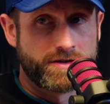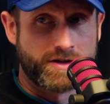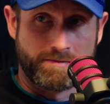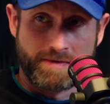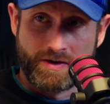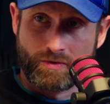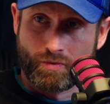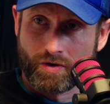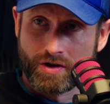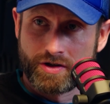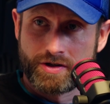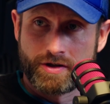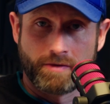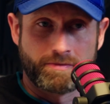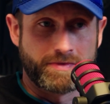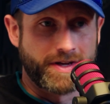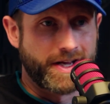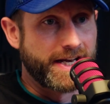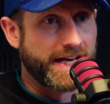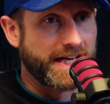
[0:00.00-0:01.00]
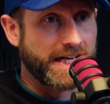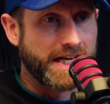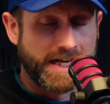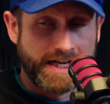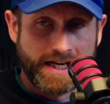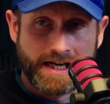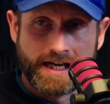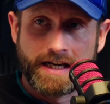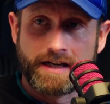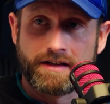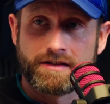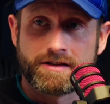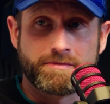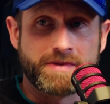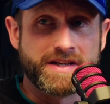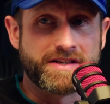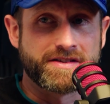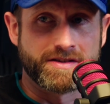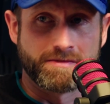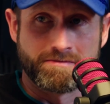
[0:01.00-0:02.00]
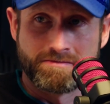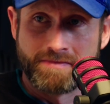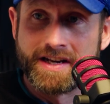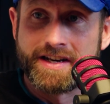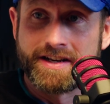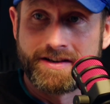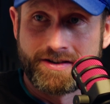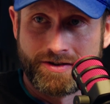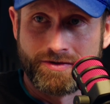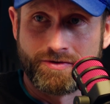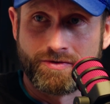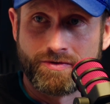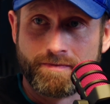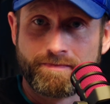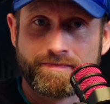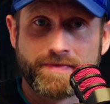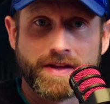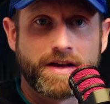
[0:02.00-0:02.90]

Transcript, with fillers: to be worshiped and a king to be submitted to